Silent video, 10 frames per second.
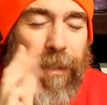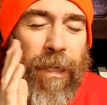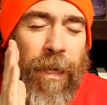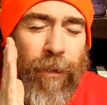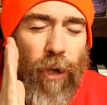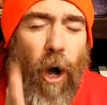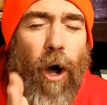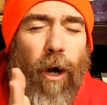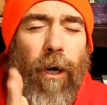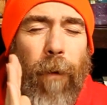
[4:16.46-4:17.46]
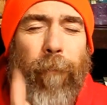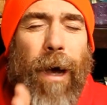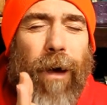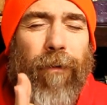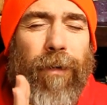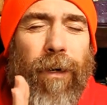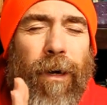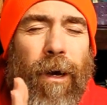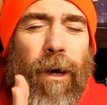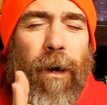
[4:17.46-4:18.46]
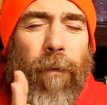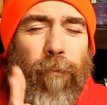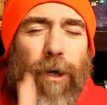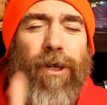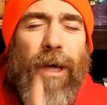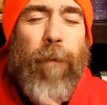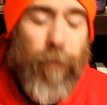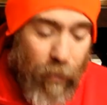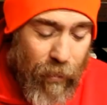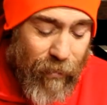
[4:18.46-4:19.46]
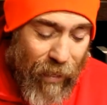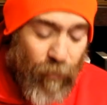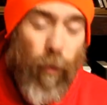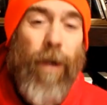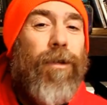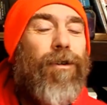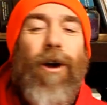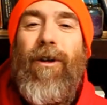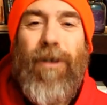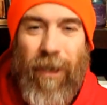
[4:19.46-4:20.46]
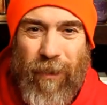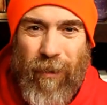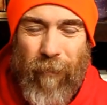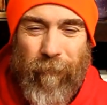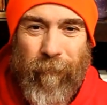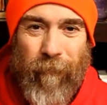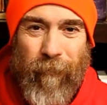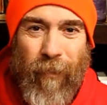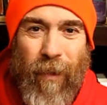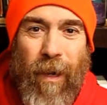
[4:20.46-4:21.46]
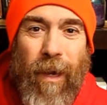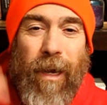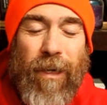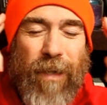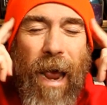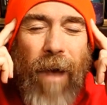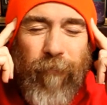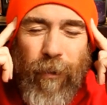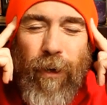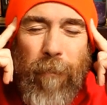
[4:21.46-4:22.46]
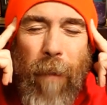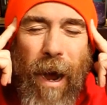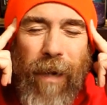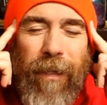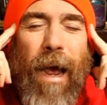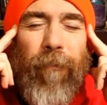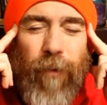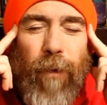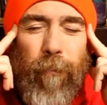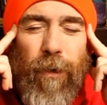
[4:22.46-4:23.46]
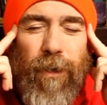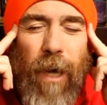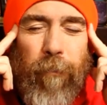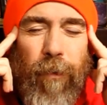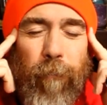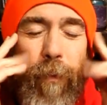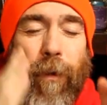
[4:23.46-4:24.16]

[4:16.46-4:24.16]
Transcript: It's all about perception. And that's why the dark system is after your mind, after your perception.